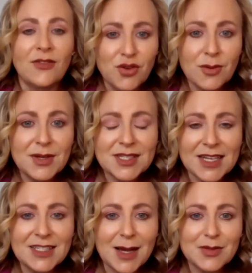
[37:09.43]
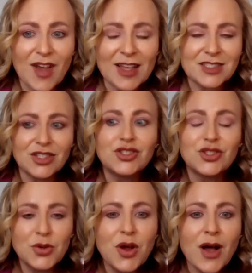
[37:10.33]
if you can be 10 times faster,
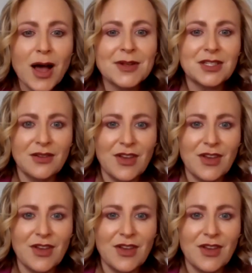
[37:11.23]
do you know how much